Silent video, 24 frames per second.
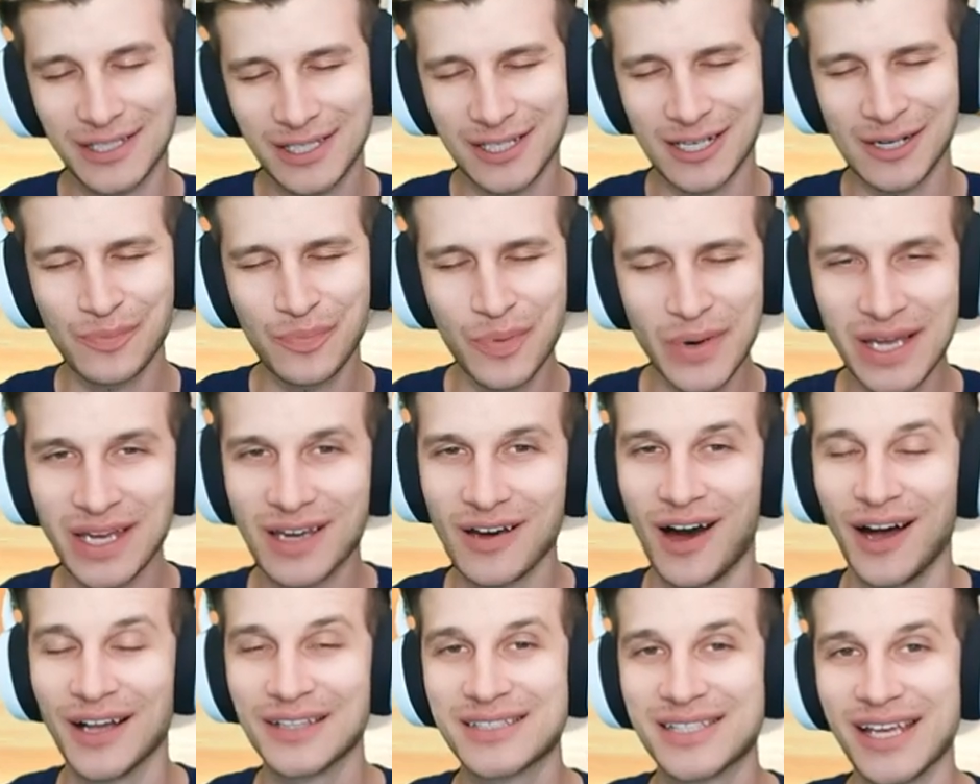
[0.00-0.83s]
gonna bring
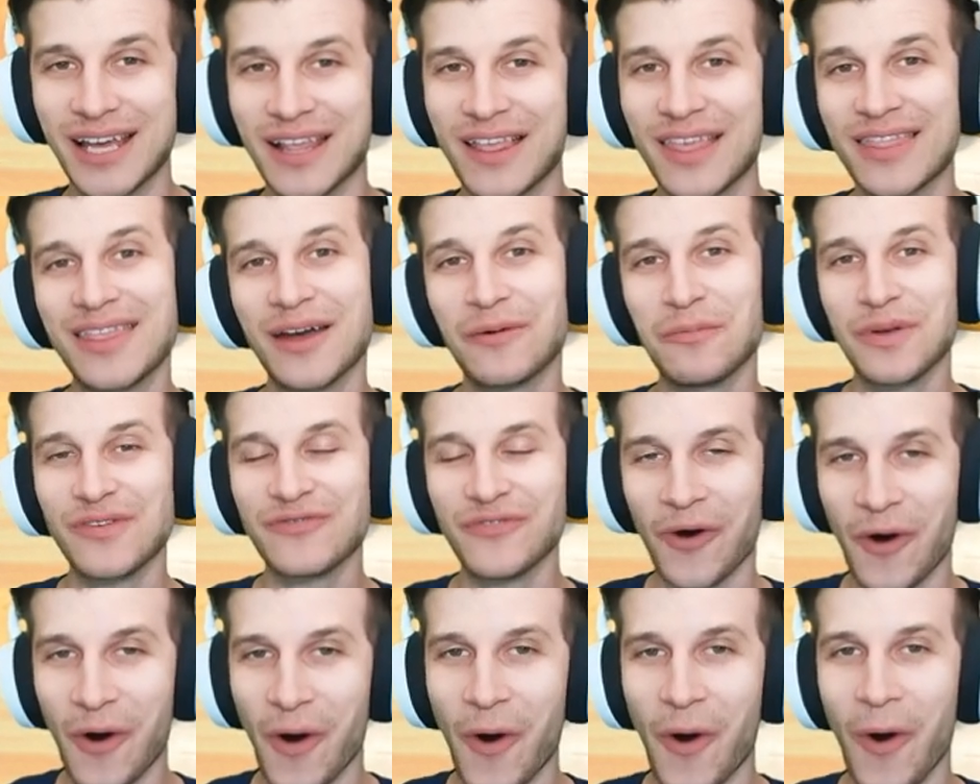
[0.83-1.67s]
content that we've
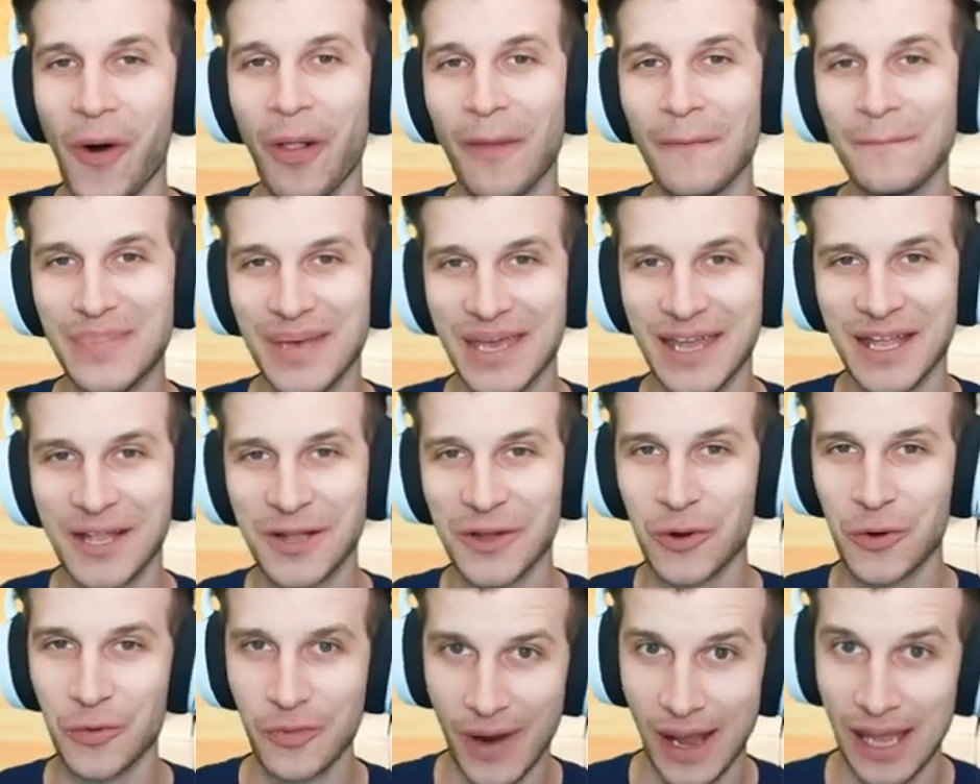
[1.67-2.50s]
all been
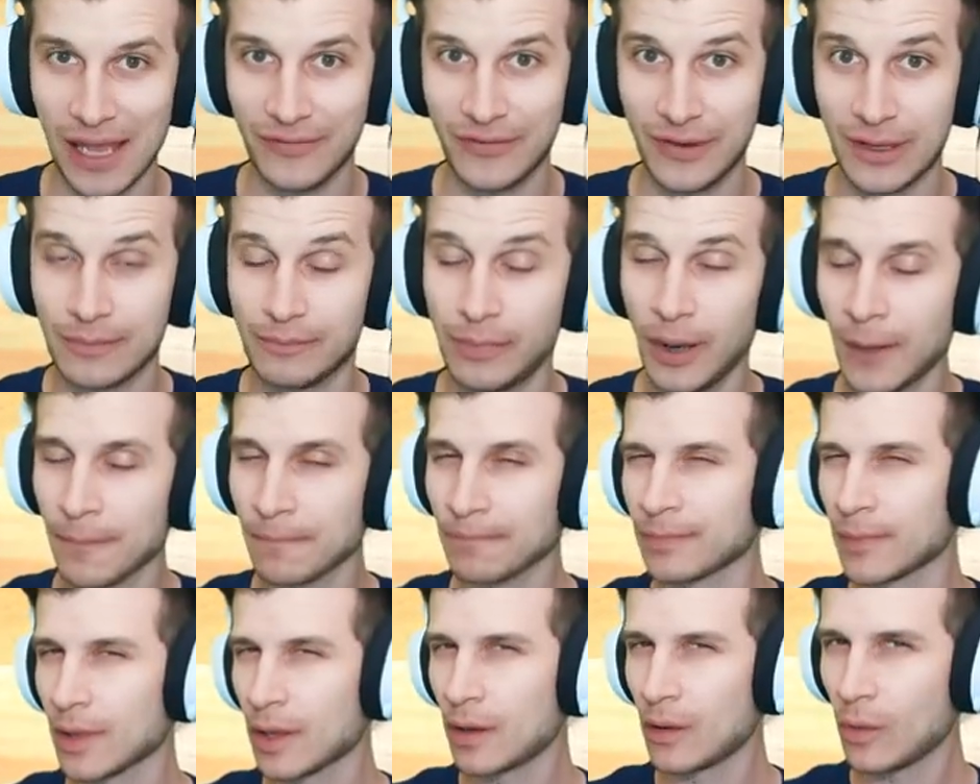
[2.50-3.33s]
craving, but
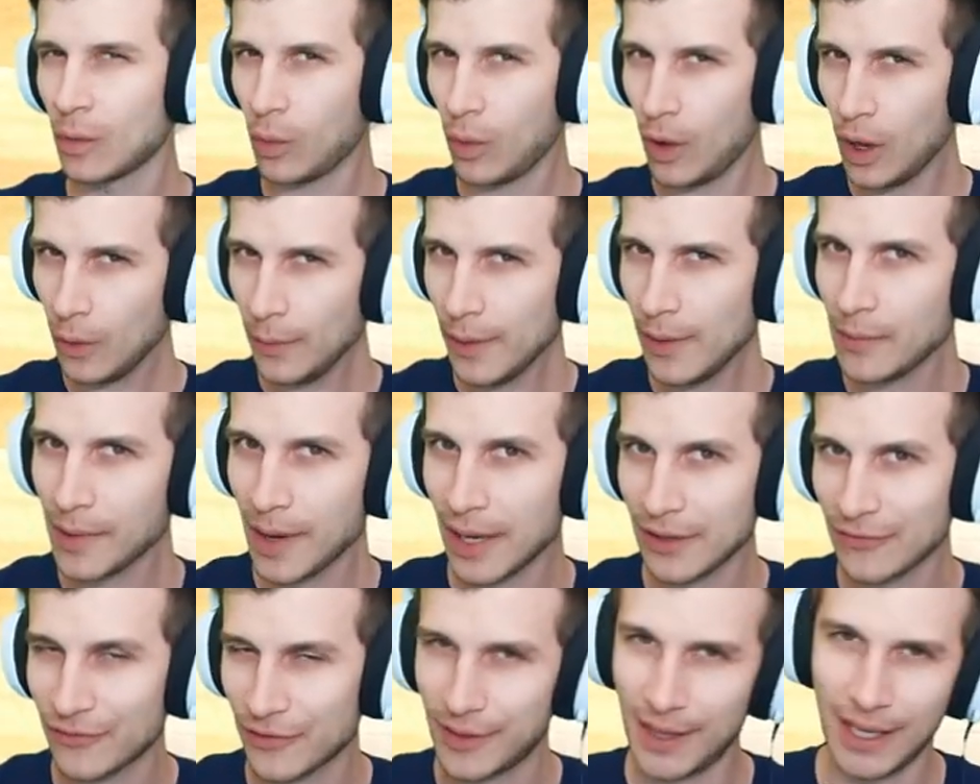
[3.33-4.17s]
while we
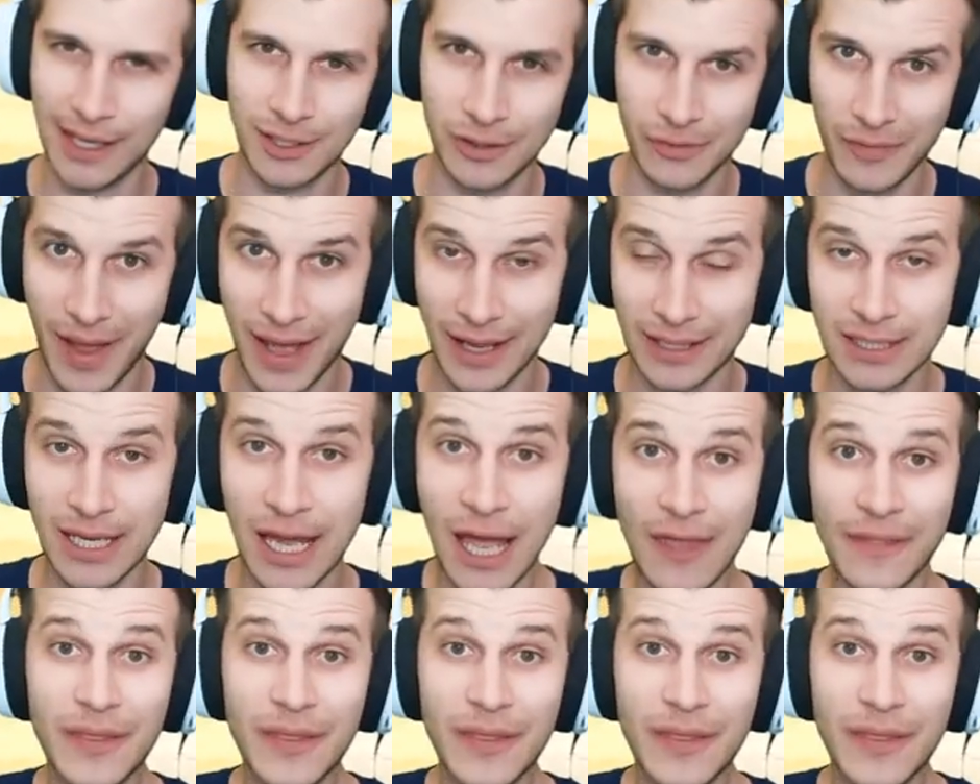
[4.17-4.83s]
wait for that direct,